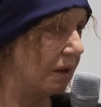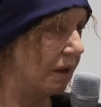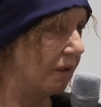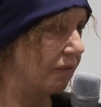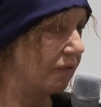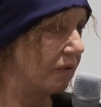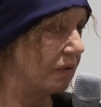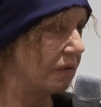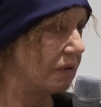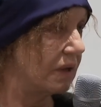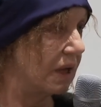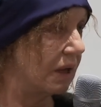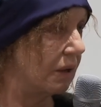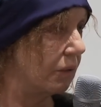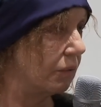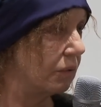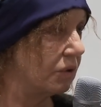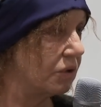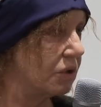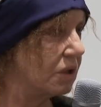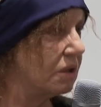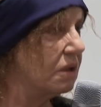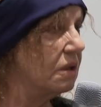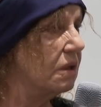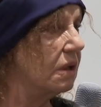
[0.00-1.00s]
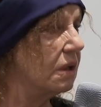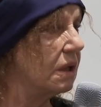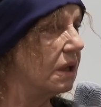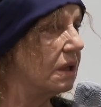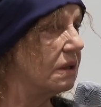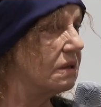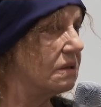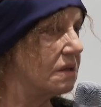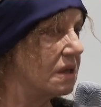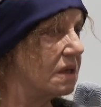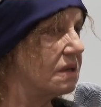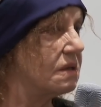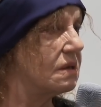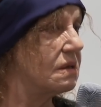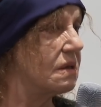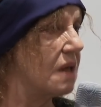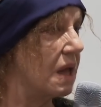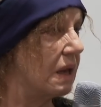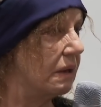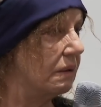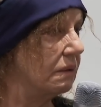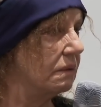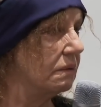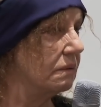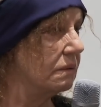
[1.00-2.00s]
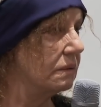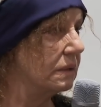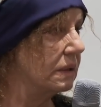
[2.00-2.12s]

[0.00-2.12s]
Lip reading: everything, didn't exist then.